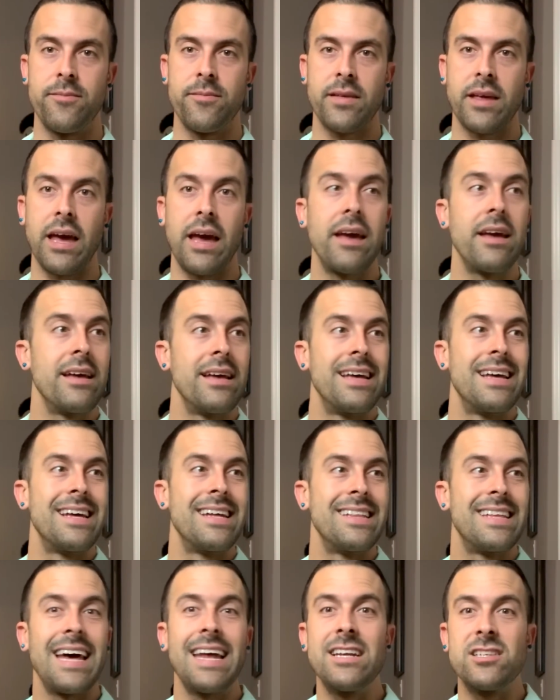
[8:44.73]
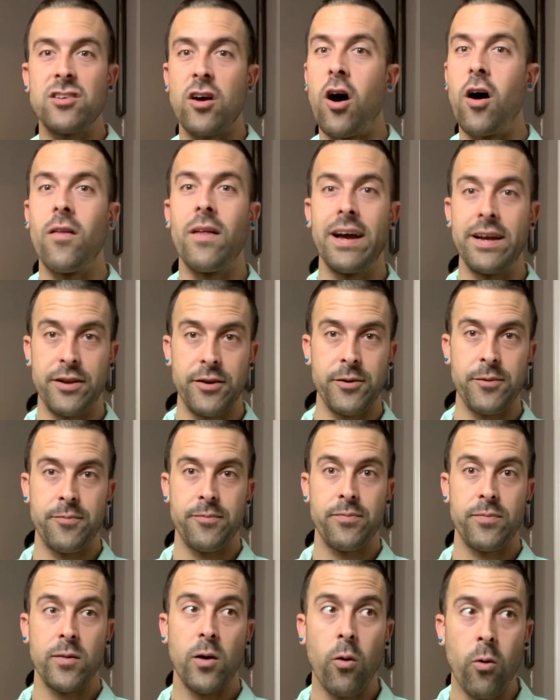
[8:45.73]
Okay. That is all I do.
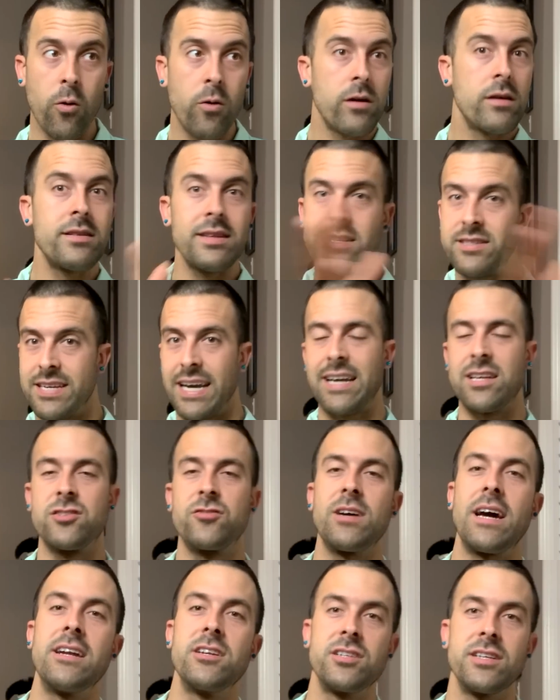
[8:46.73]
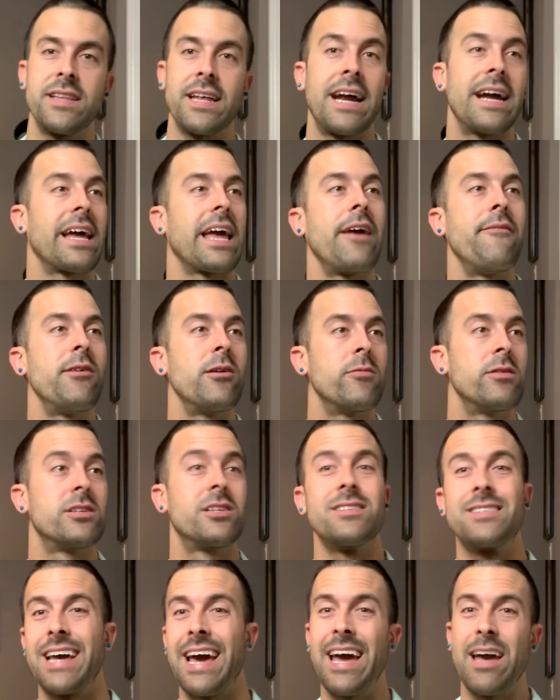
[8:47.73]
Or the second strategy that I gave you, which
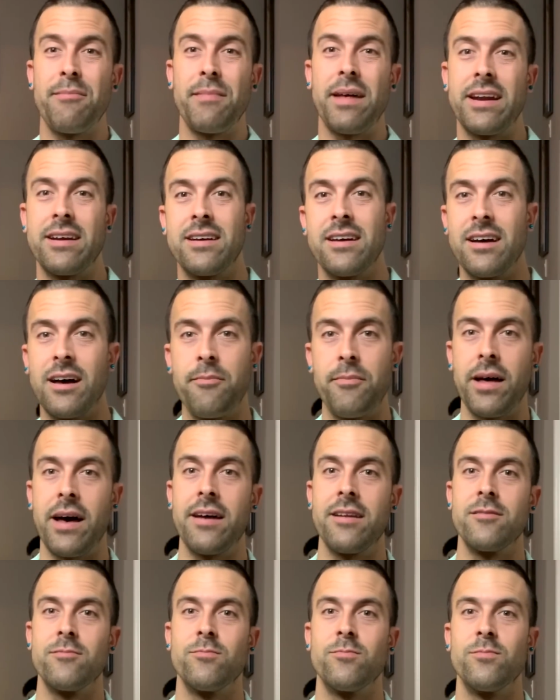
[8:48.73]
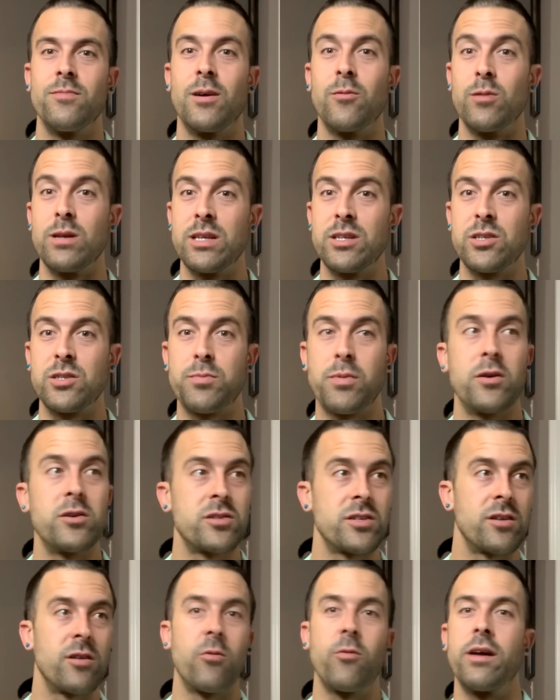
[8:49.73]
is, hey, I'm not a, I'm not a religious
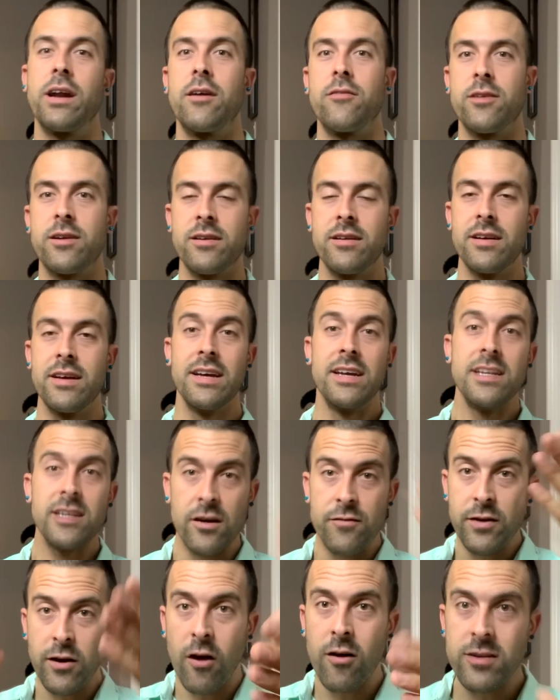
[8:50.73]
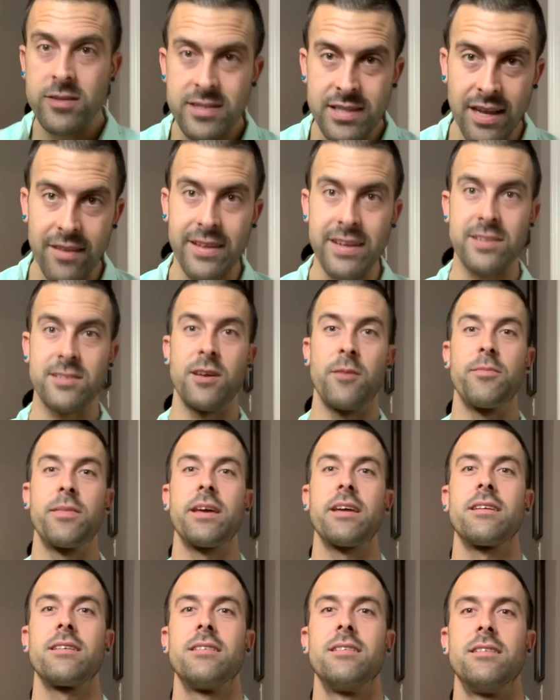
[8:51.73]
person or whatever. Now, if you are selling
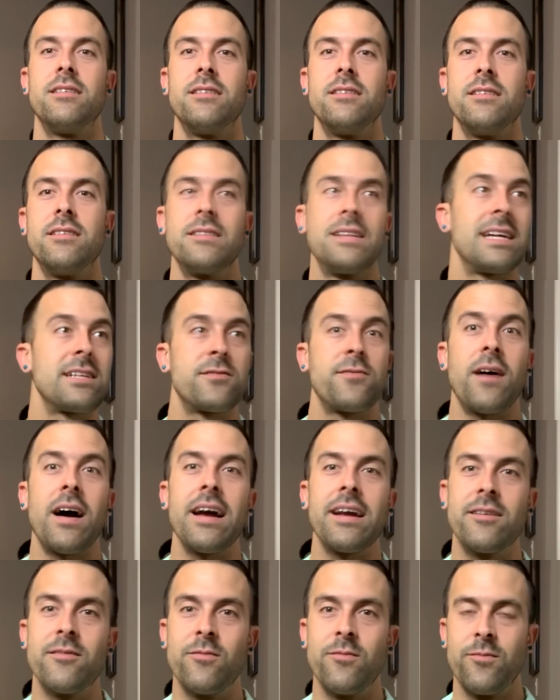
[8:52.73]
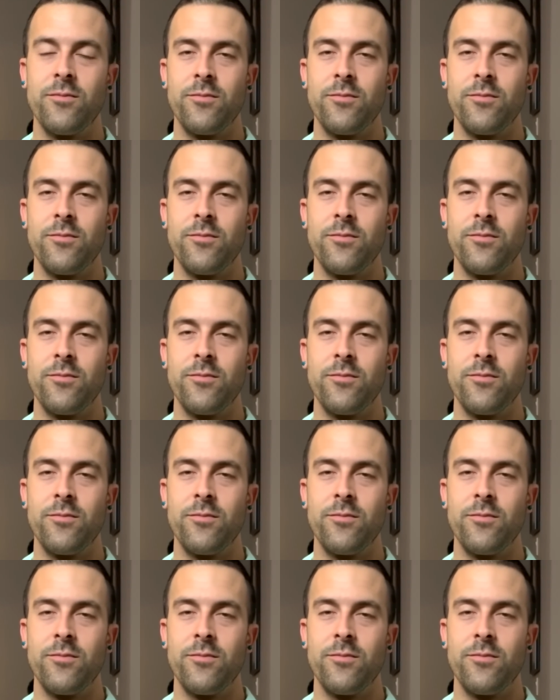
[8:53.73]
something, that's fine.